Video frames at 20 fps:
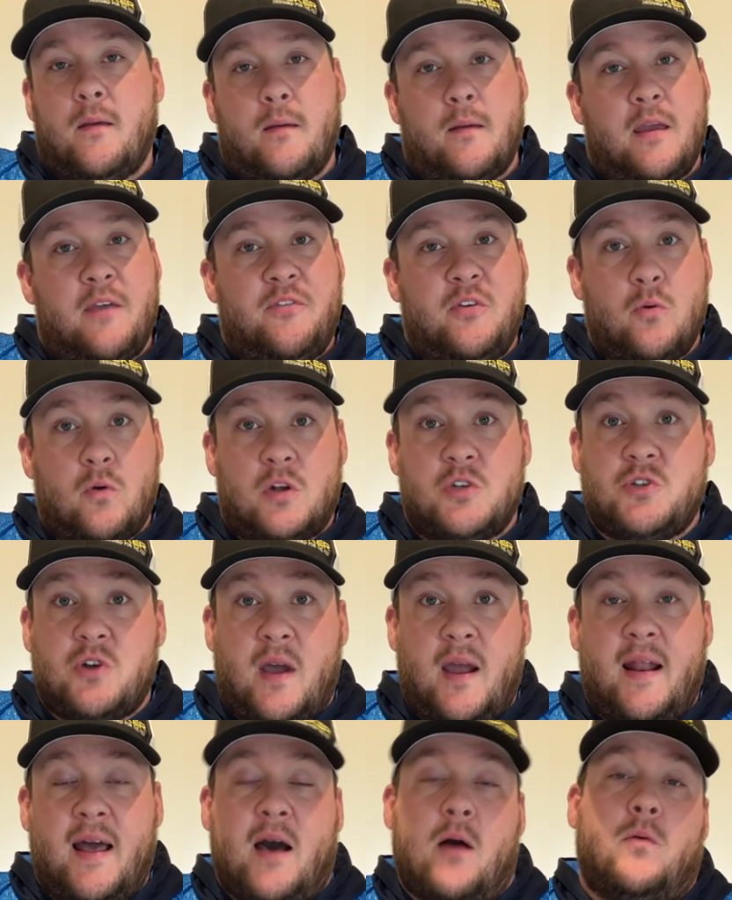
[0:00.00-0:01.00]
If you want to
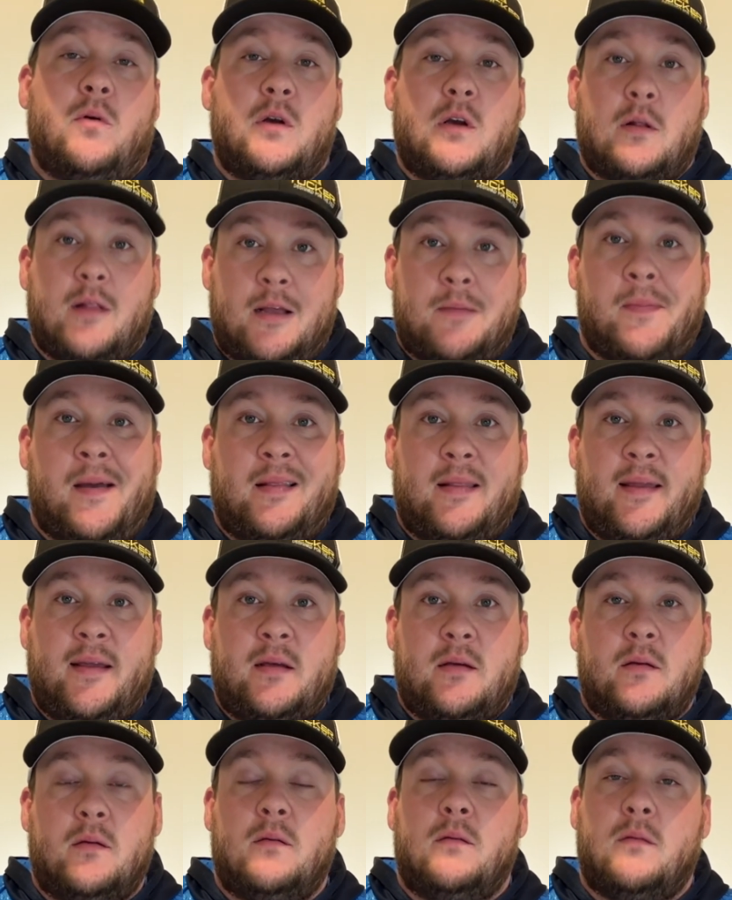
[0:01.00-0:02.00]
try it out, click my
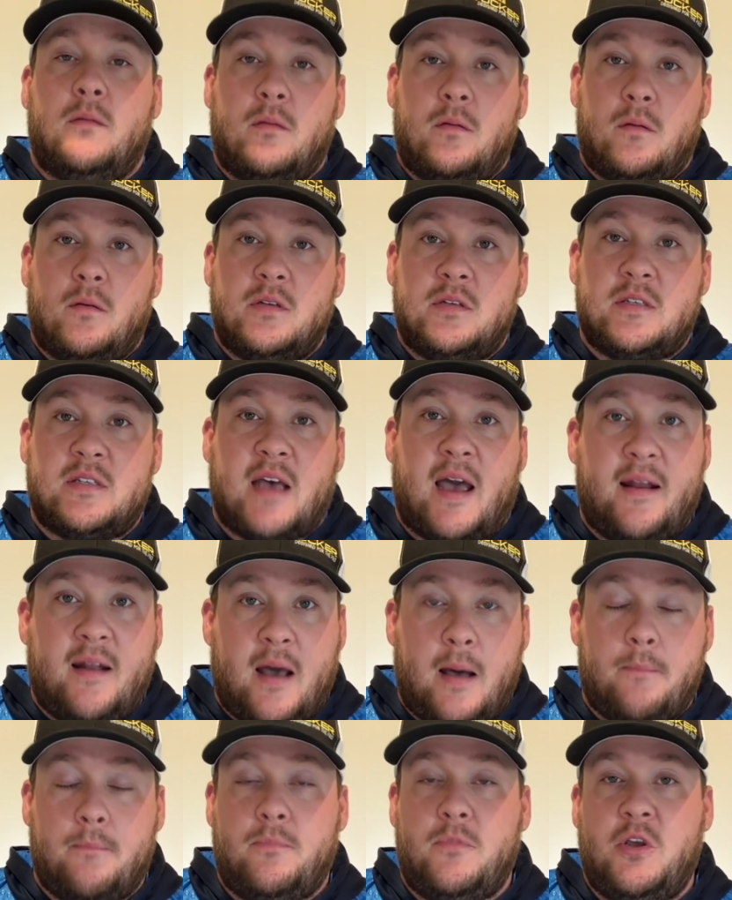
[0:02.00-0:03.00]
link, sign up.